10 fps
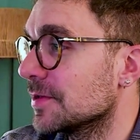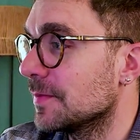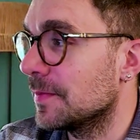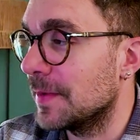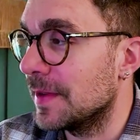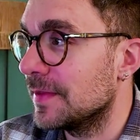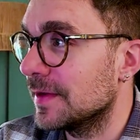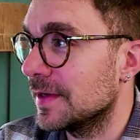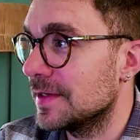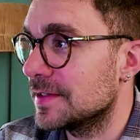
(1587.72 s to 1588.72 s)

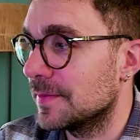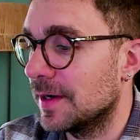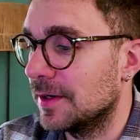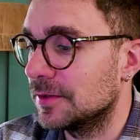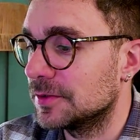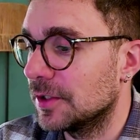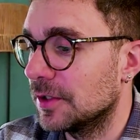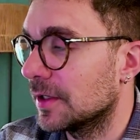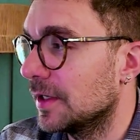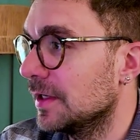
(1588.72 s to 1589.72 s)
pending, it's about,
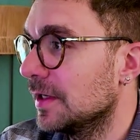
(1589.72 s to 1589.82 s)
okay,